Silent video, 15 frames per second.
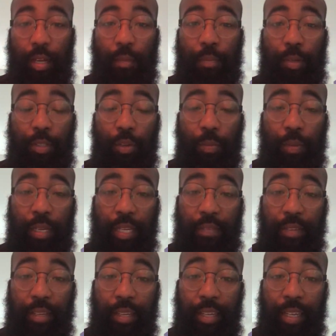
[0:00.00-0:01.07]
but don't believe
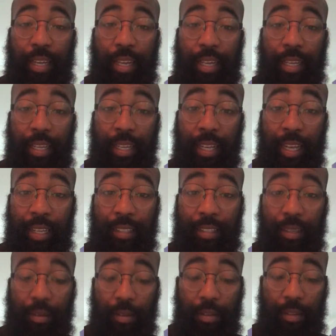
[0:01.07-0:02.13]
in the elect.
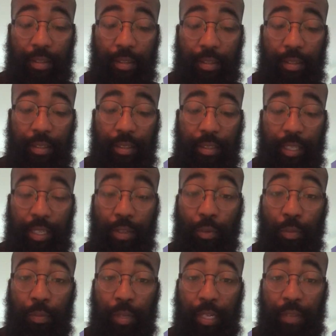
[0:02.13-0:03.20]
They
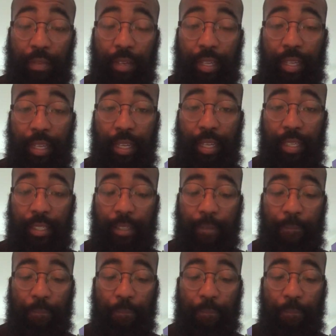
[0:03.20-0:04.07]
don't believe in the elect.